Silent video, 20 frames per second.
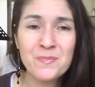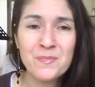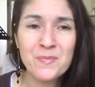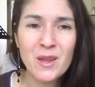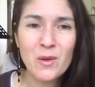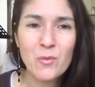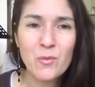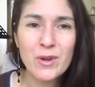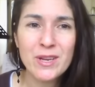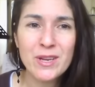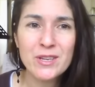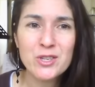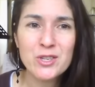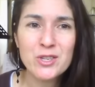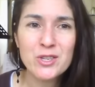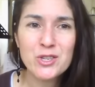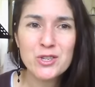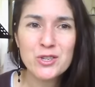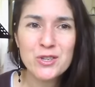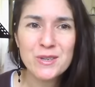which
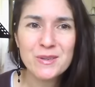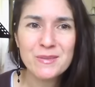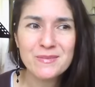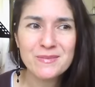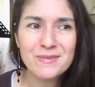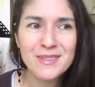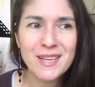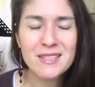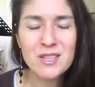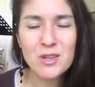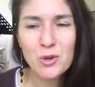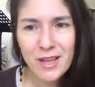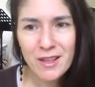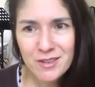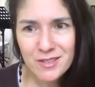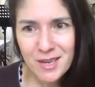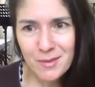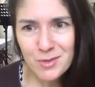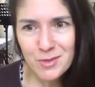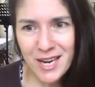that's a whole other
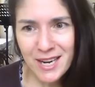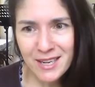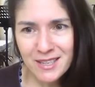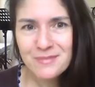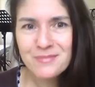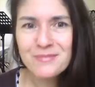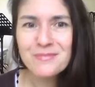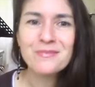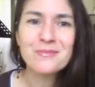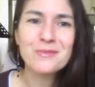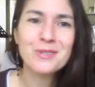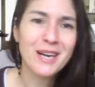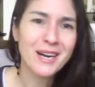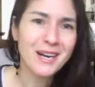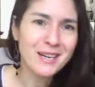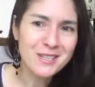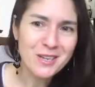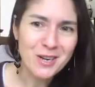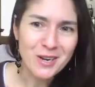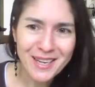subject. We're not
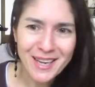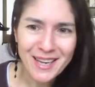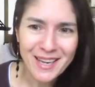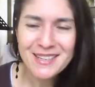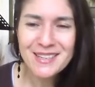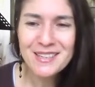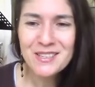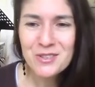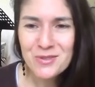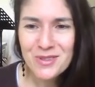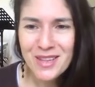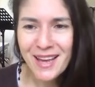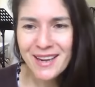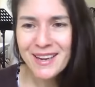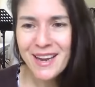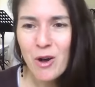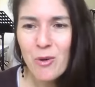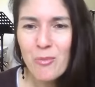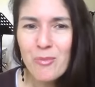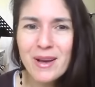going to get into
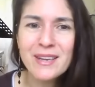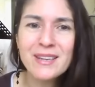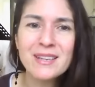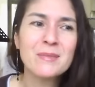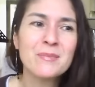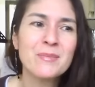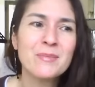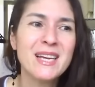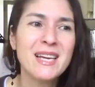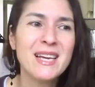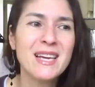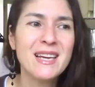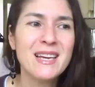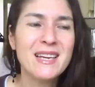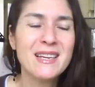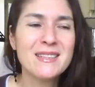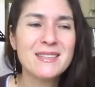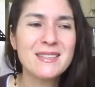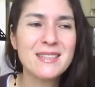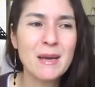that now, but
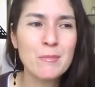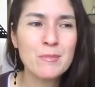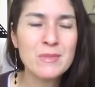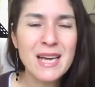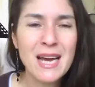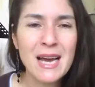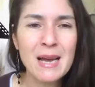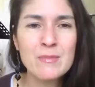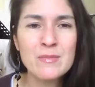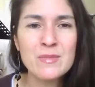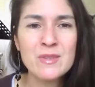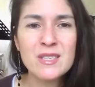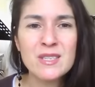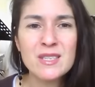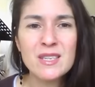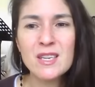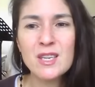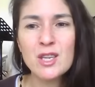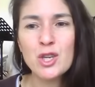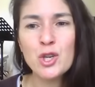
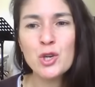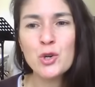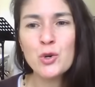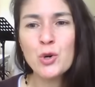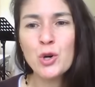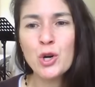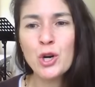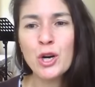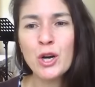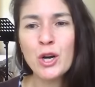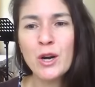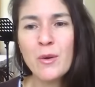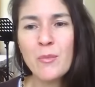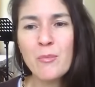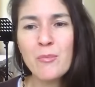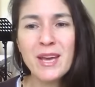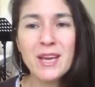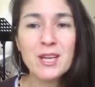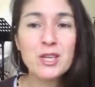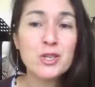sometimes
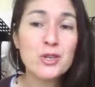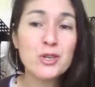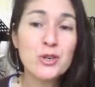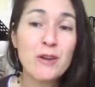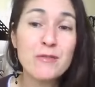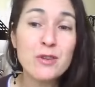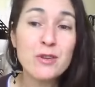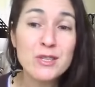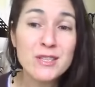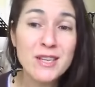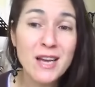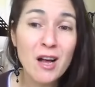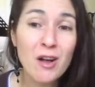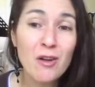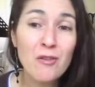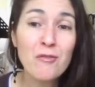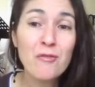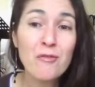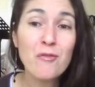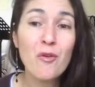your picture of
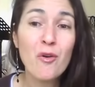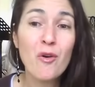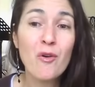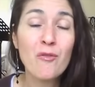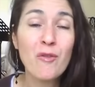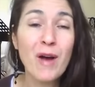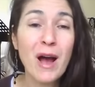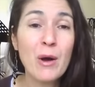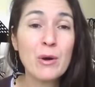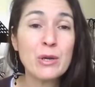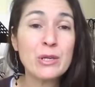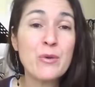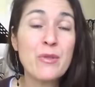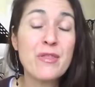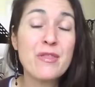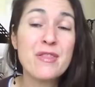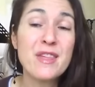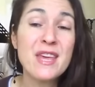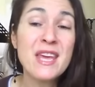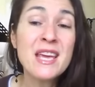yourself, of how
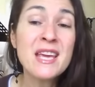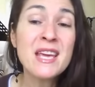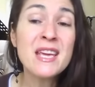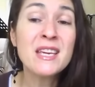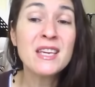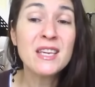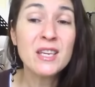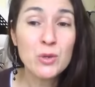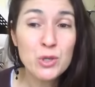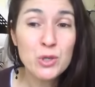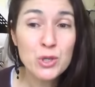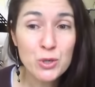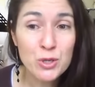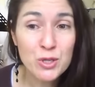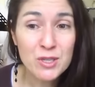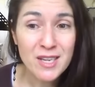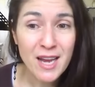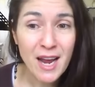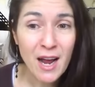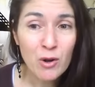you think you
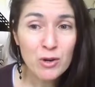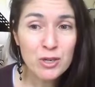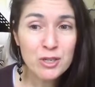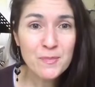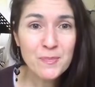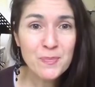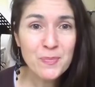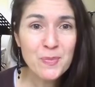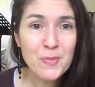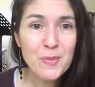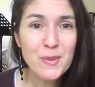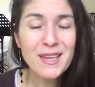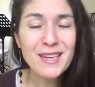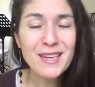should sound,